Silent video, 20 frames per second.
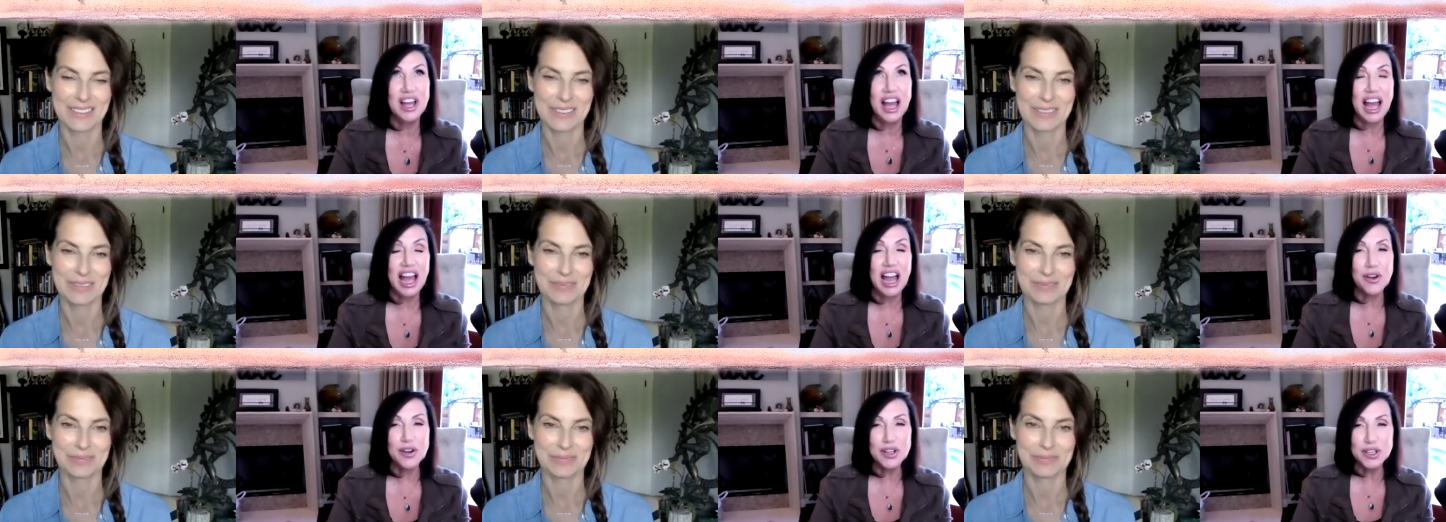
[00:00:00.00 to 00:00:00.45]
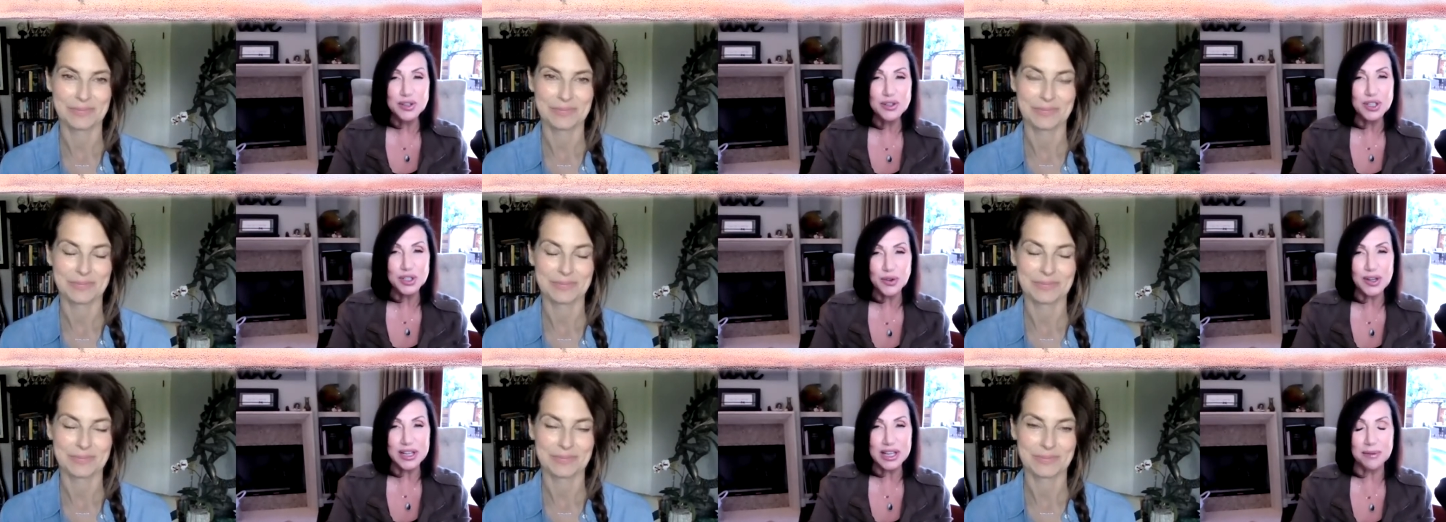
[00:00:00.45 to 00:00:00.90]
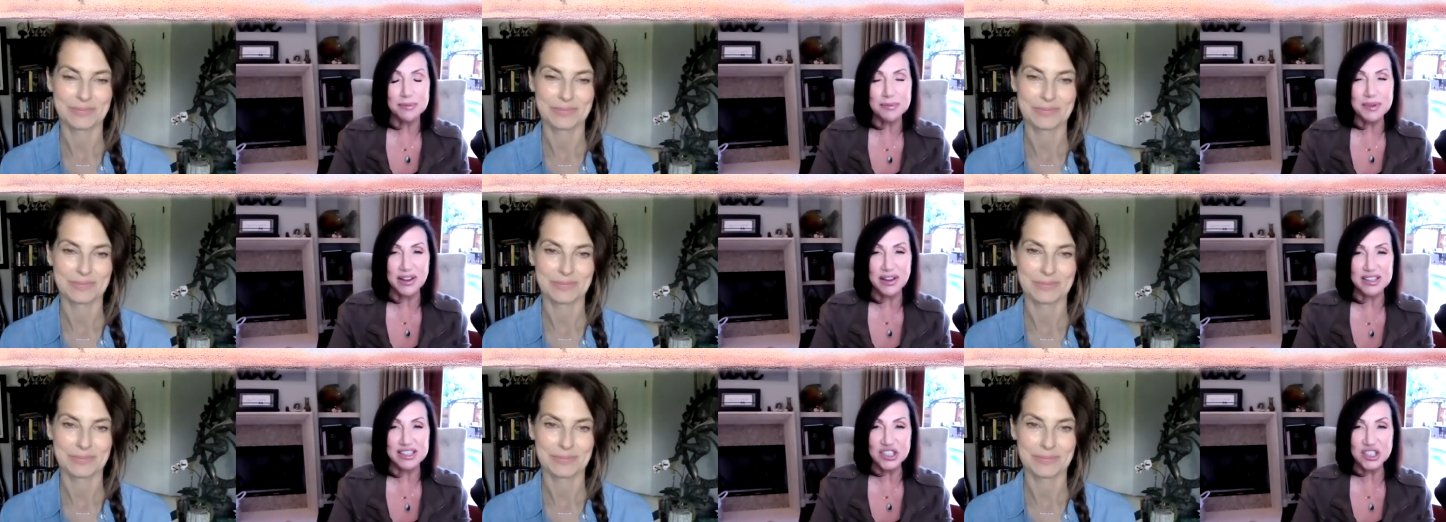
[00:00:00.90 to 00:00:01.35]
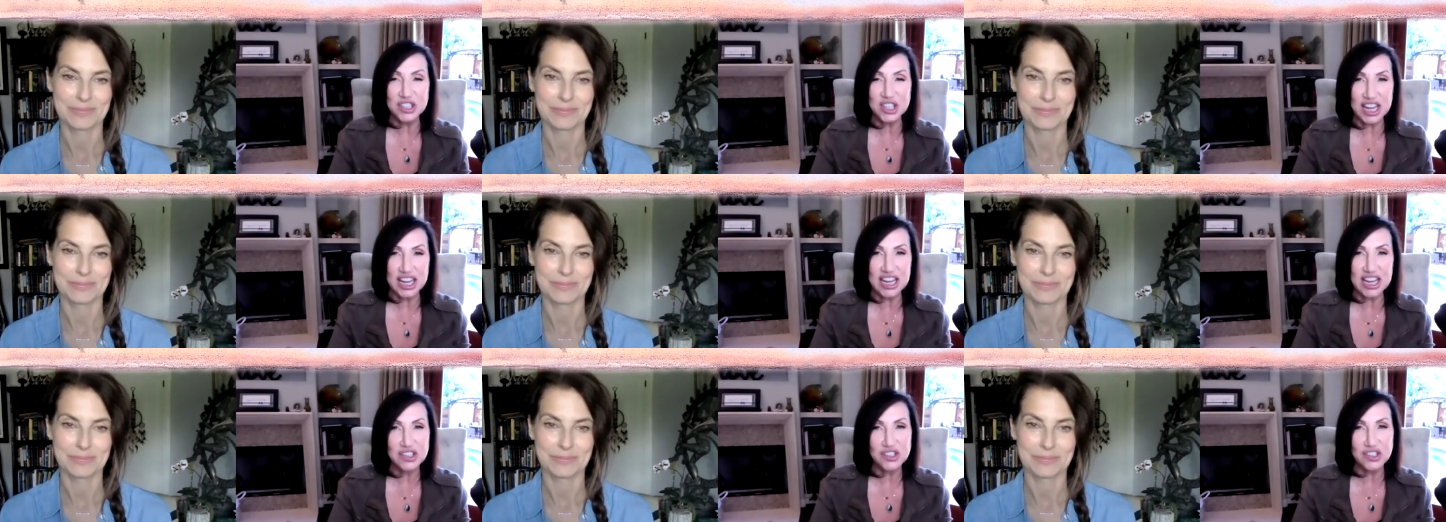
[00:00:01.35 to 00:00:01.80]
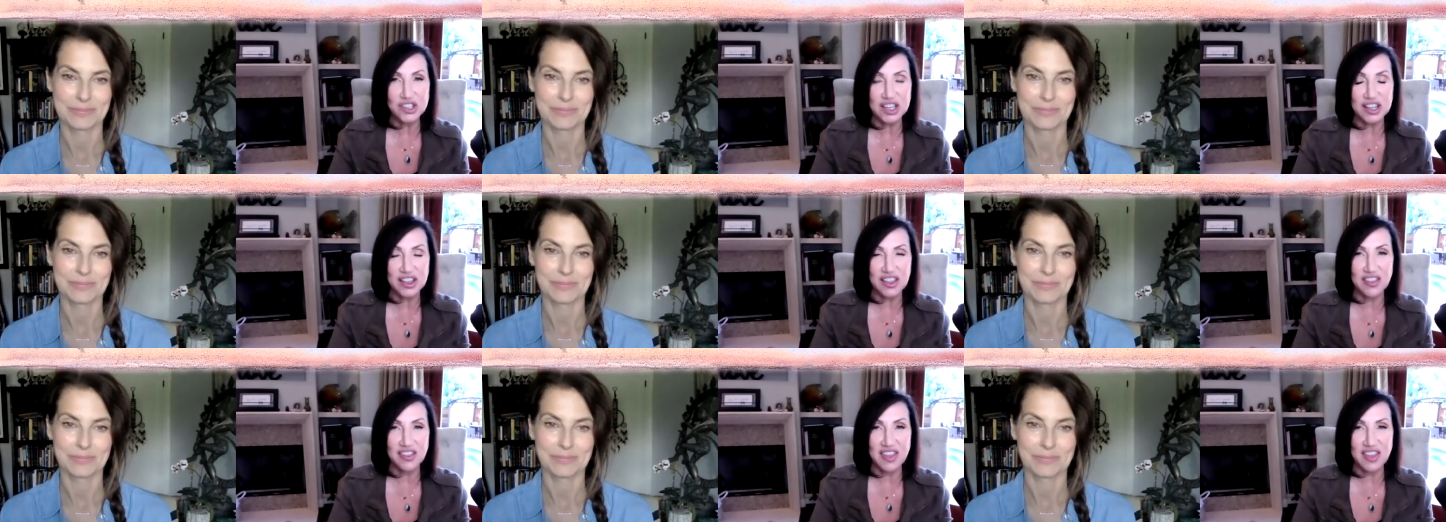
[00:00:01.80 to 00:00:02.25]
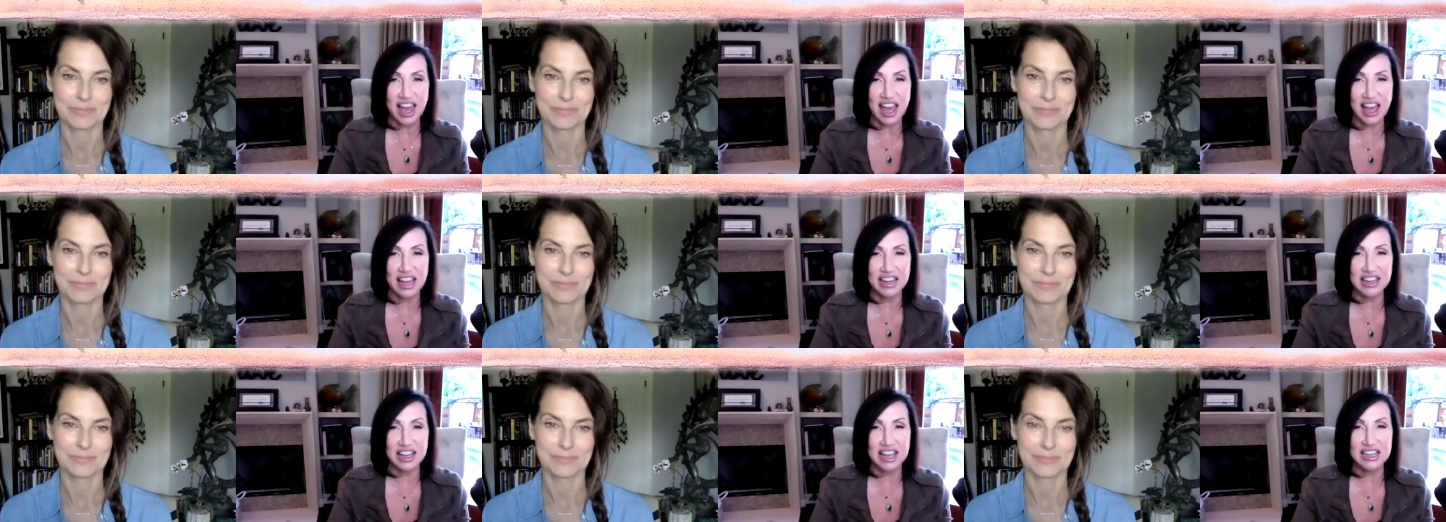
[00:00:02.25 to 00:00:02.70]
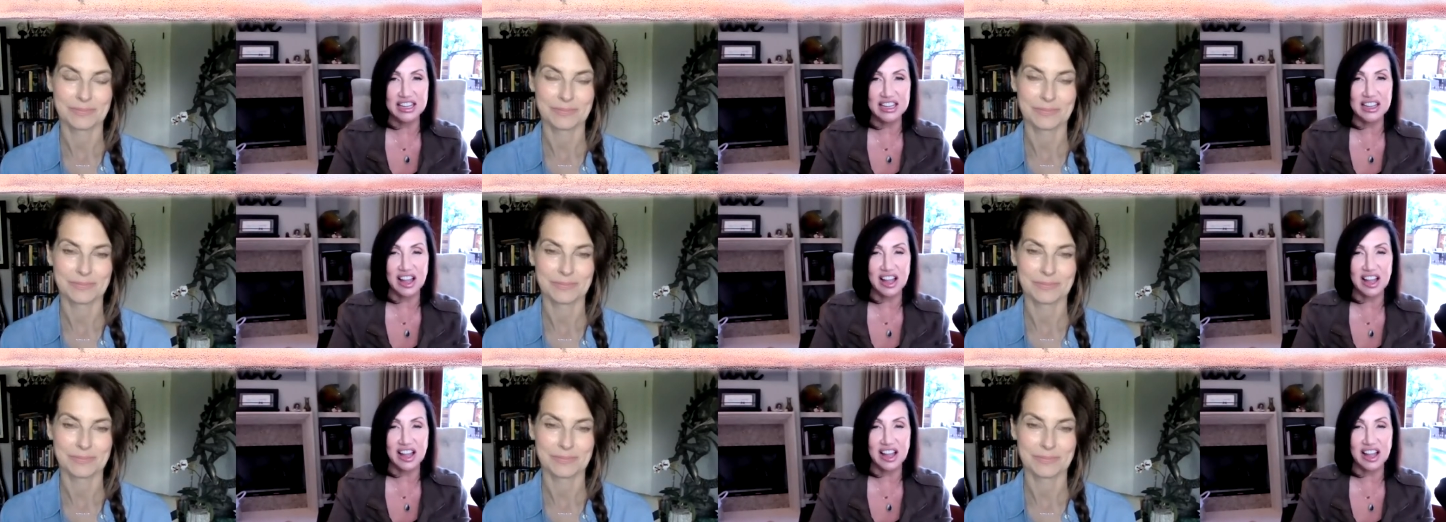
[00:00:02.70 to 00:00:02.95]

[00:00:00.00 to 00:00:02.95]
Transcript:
Speaker 1: how are you showing up now and changing that and